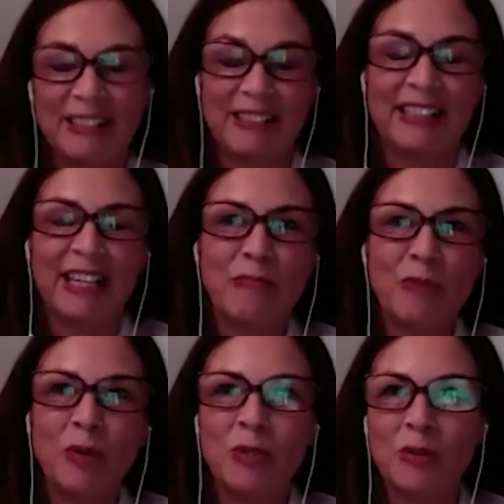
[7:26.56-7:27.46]
They
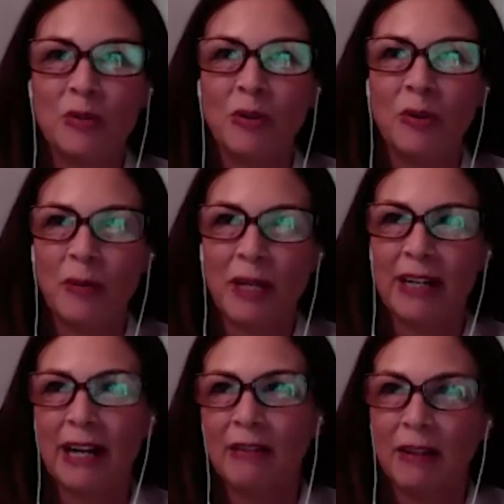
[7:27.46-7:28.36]
moved to Norway
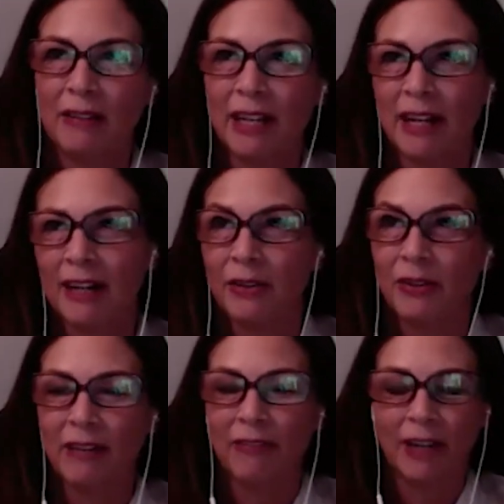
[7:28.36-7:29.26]
now. They are not
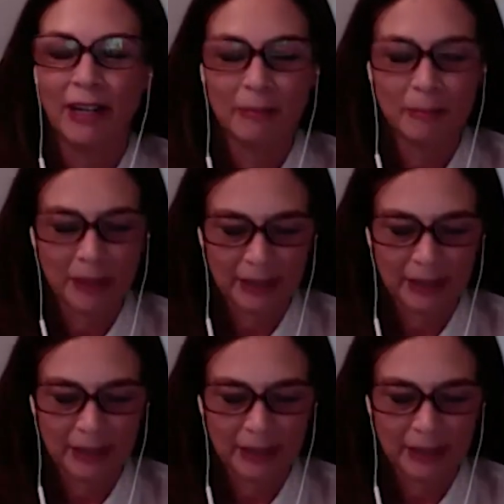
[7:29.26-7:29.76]
that far,